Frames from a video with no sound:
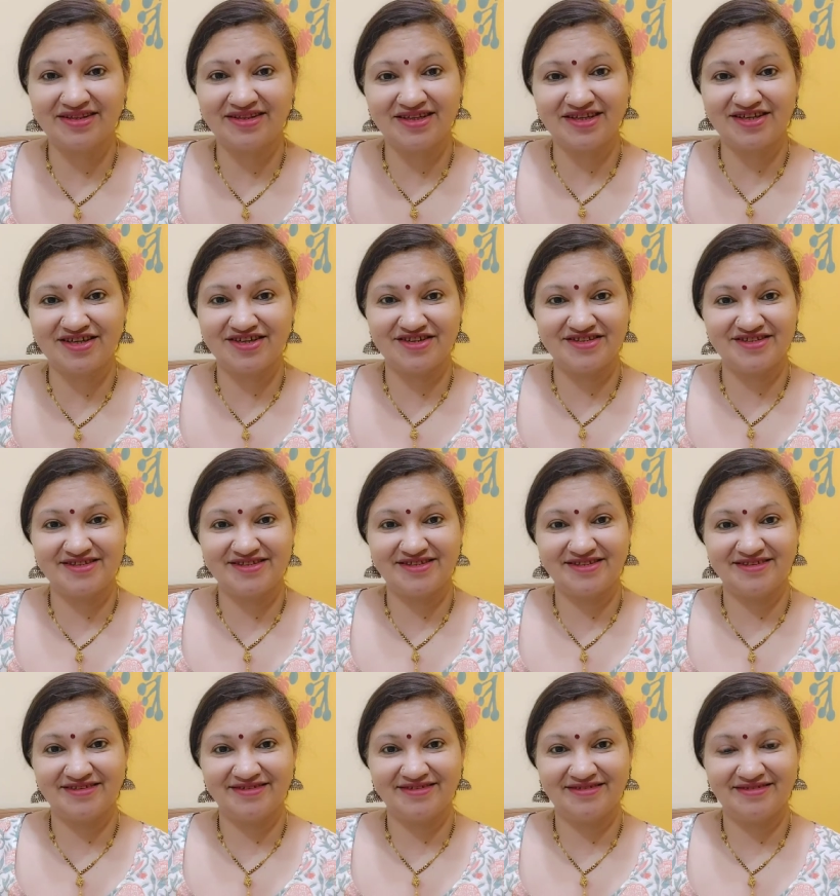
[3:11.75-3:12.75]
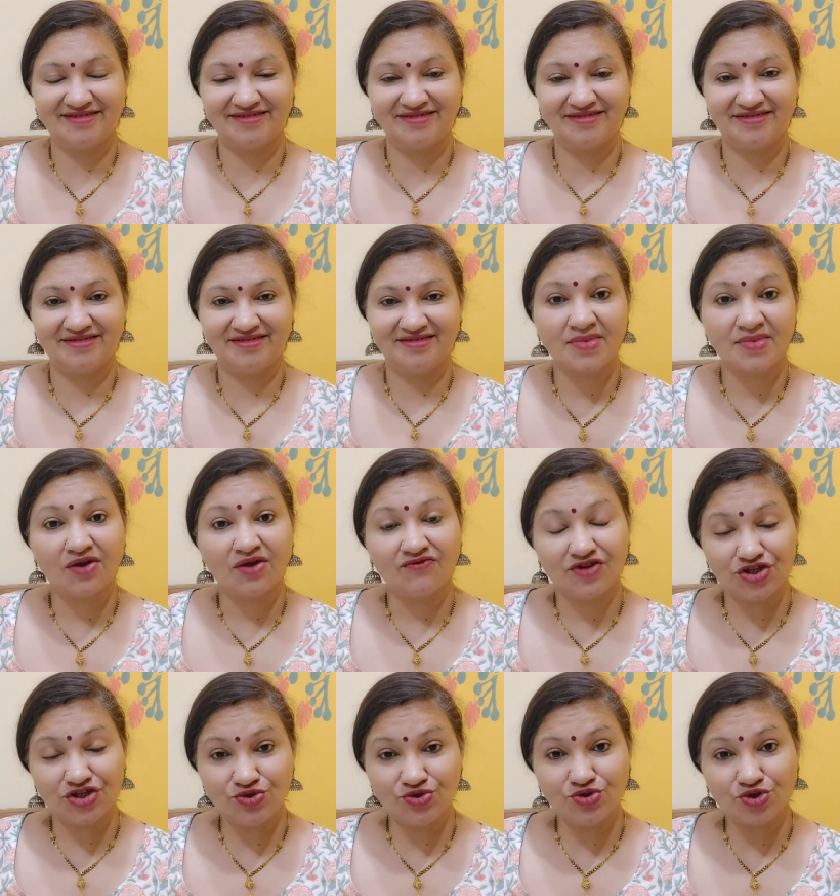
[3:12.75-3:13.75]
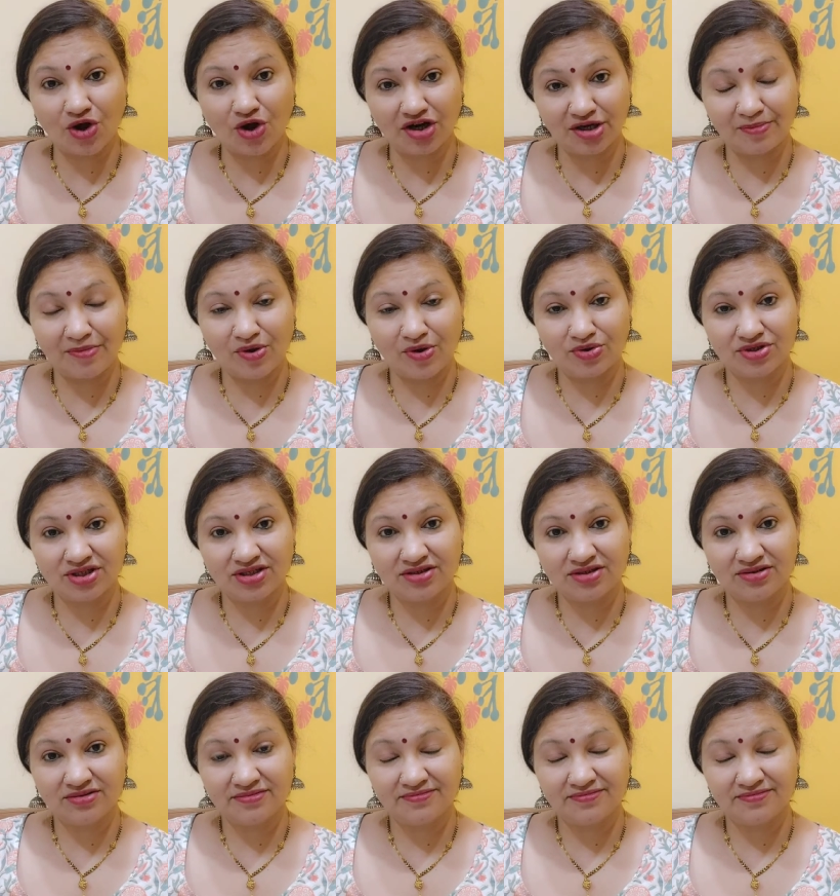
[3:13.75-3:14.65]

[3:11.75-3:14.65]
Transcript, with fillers: the curse. Vishnu thought about it.